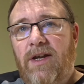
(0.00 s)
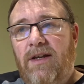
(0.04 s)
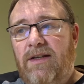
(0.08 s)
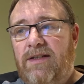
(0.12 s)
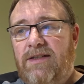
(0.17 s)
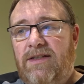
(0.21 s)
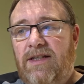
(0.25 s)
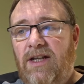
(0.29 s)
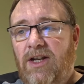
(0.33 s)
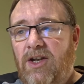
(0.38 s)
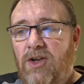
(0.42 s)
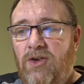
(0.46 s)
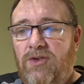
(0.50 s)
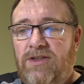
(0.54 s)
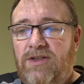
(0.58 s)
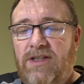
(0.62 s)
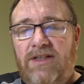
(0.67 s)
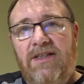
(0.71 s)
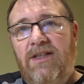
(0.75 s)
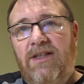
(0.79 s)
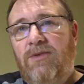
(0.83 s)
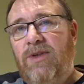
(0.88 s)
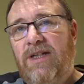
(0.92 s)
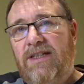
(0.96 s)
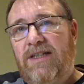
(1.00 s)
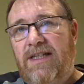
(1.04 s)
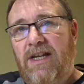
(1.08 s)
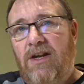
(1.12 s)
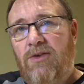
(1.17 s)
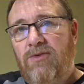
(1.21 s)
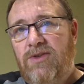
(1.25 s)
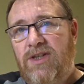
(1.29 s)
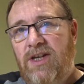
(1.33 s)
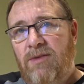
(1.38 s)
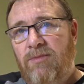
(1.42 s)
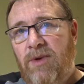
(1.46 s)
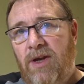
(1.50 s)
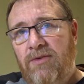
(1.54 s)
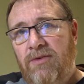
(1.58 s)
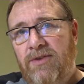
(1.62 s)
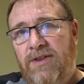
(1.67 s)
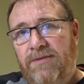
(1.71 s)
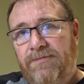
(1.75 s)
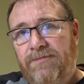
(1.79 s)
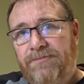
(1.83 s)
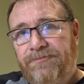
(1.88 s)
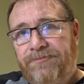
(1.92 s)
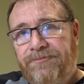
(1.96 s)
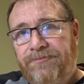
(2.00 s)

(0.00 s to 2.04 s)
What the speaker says: is to look to see what it tells you about it.